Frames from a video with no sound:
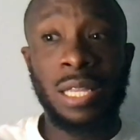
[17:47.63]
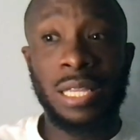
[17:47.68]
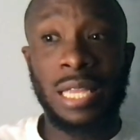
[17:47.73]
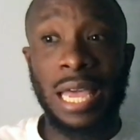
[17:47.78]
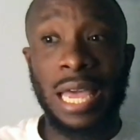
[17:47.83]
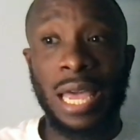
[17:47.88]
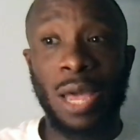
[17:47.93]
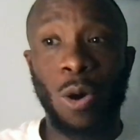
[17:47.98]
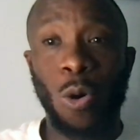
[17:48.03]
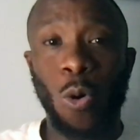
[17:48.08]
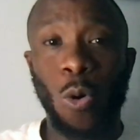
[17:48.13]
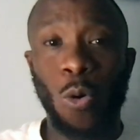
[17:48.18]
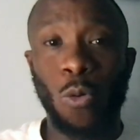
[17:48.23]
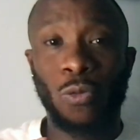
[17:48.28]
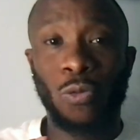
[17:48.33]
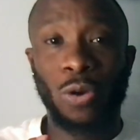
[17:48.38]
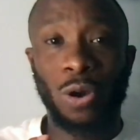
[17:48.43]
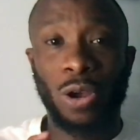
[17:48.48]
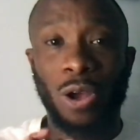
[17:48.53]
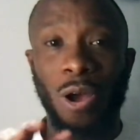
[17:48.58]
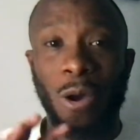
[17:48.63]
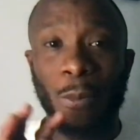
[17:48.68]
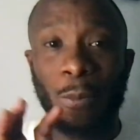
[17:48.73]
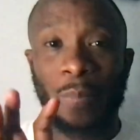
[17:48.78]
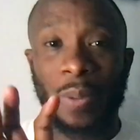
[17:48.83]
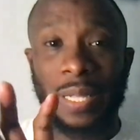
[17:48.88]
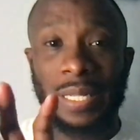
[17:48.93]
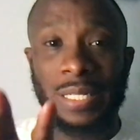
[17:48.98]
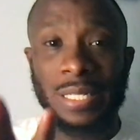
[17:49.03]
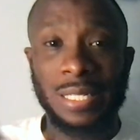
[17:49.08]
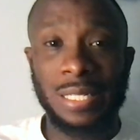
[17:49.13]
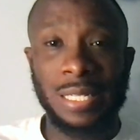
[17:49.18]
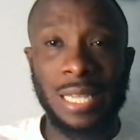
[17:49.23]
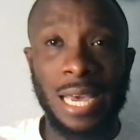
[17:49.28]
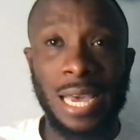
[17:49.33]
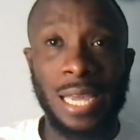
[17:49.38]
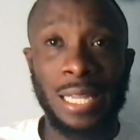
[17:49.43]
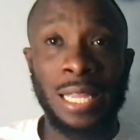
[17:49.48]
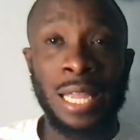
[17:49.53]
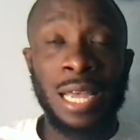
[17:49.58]
they
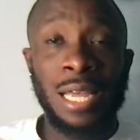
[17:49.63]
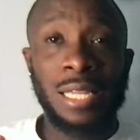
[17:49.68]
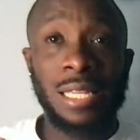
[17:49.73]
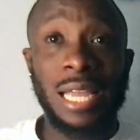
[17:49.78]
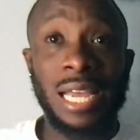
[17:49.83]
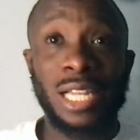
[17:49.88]
overcompensate,